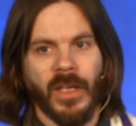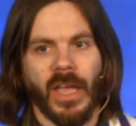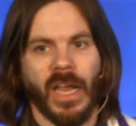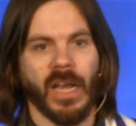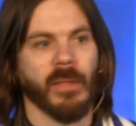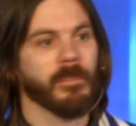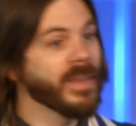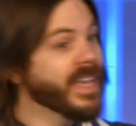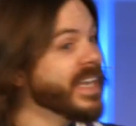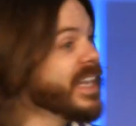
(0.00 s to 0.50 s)

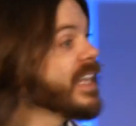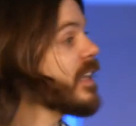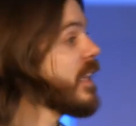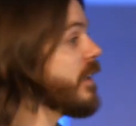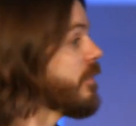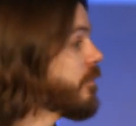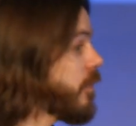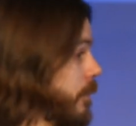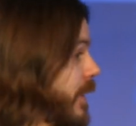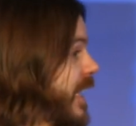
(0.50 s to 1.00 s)
And
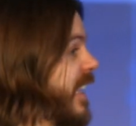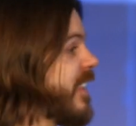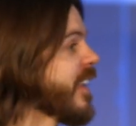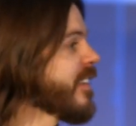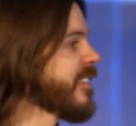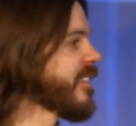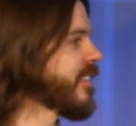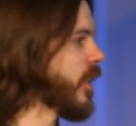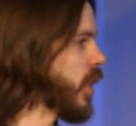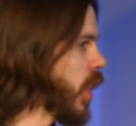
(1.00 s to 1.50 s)
immediately for me,
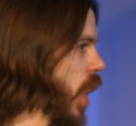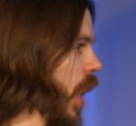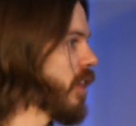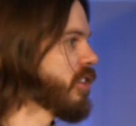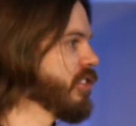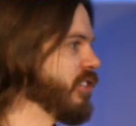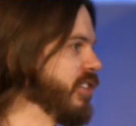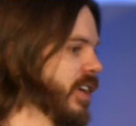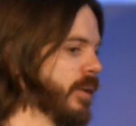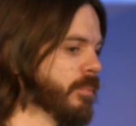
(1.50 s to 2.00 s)
that's the
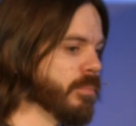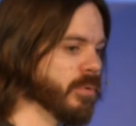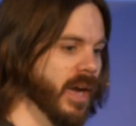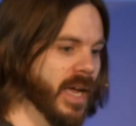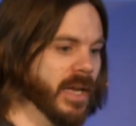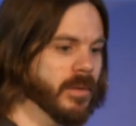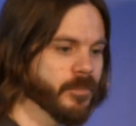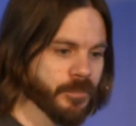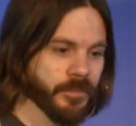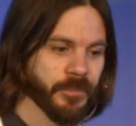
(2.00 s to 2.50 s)
lost sheep,
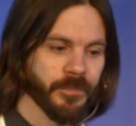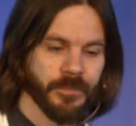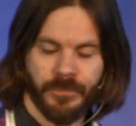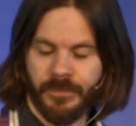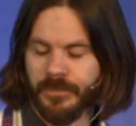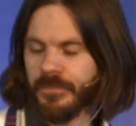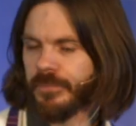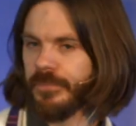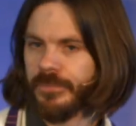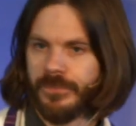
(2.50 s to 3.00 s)
right?
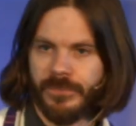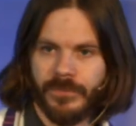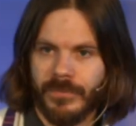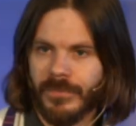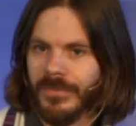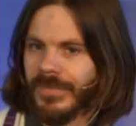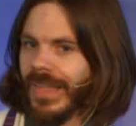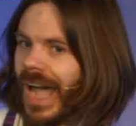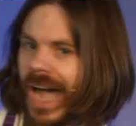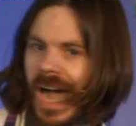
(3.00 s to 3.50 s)

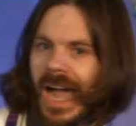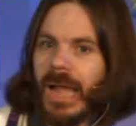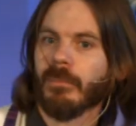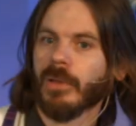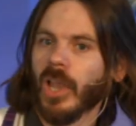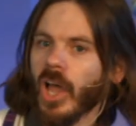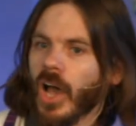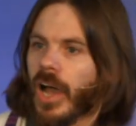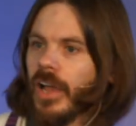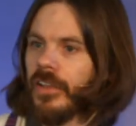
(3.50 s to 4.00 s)

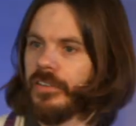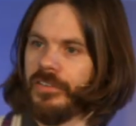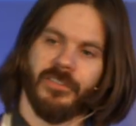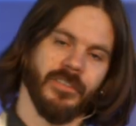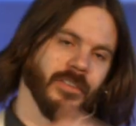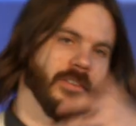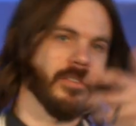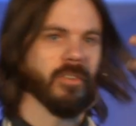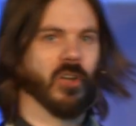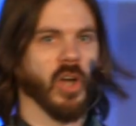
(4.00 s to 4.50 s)
I'm
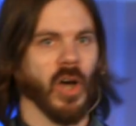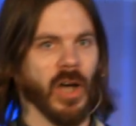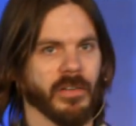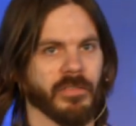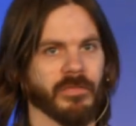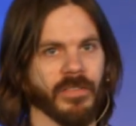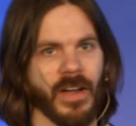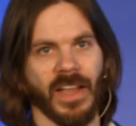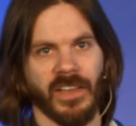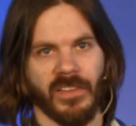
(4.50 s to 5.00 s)
lost, God
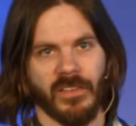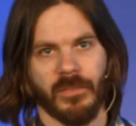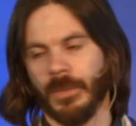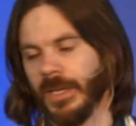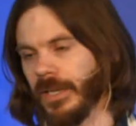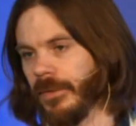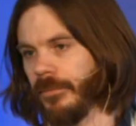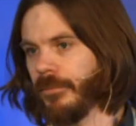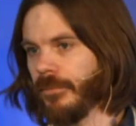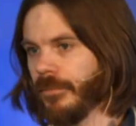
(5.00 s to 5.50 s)
finds
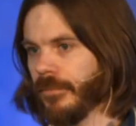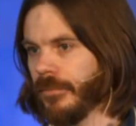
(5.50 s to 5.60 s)
me.